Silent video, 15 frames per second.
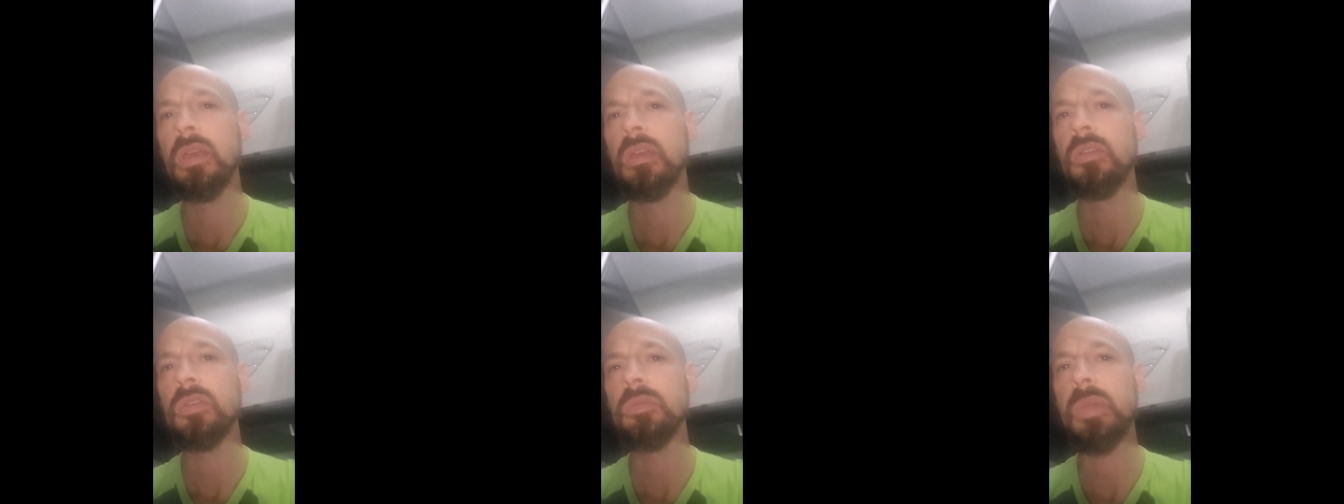
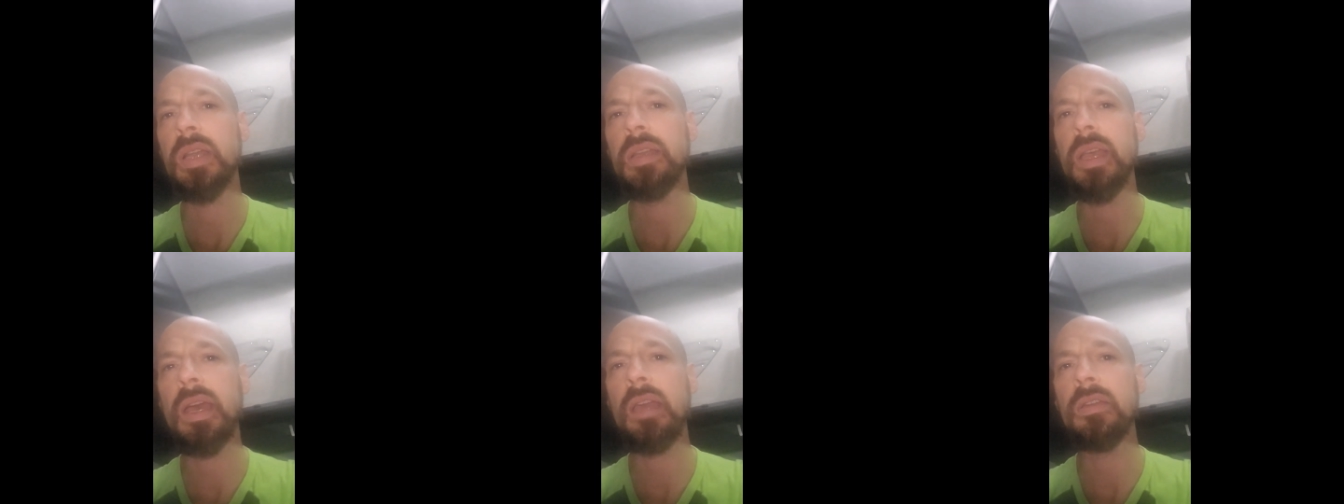It was my
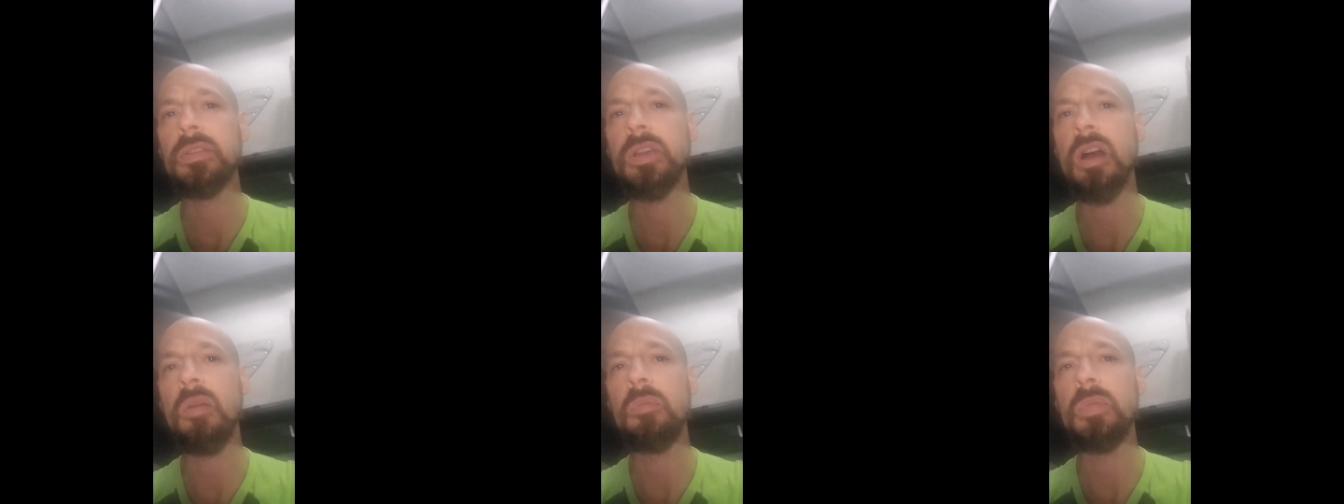dad who
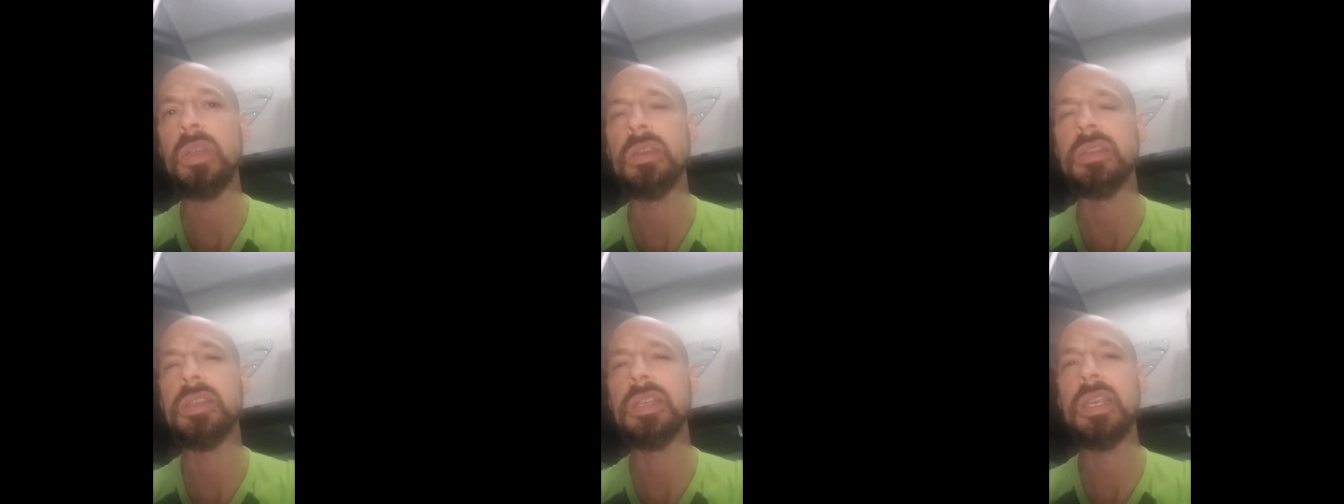taught me
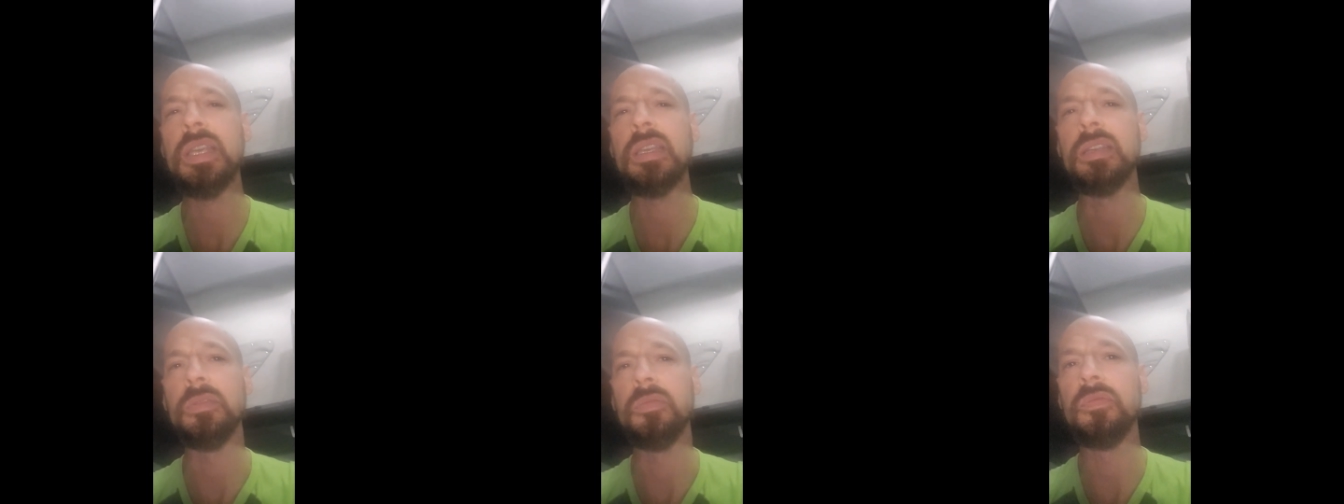to
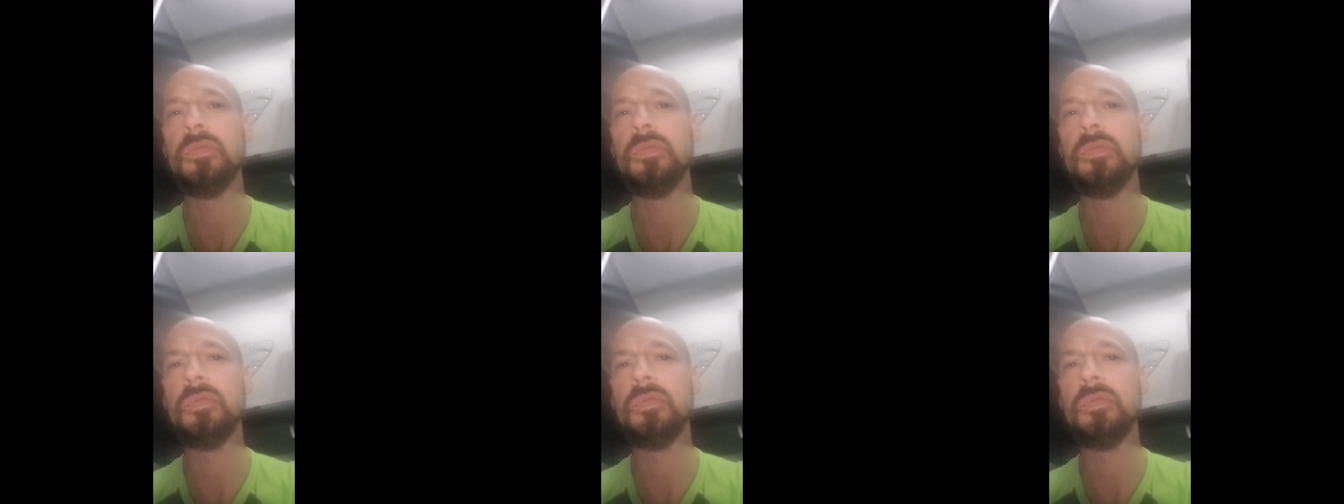sing,